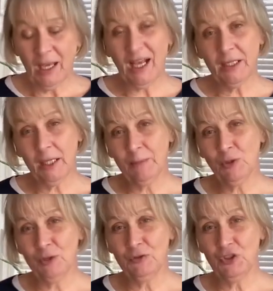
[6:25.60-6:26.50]
and I'm
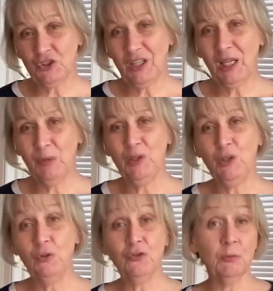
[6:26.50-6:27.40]
going to share with
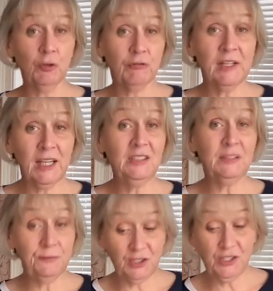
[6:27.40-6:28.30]
you some
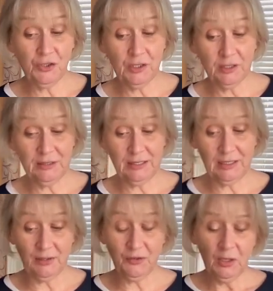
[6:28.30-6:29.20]
creative teaching
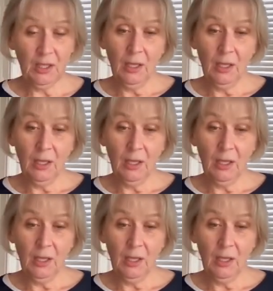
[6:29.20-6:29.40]
ideas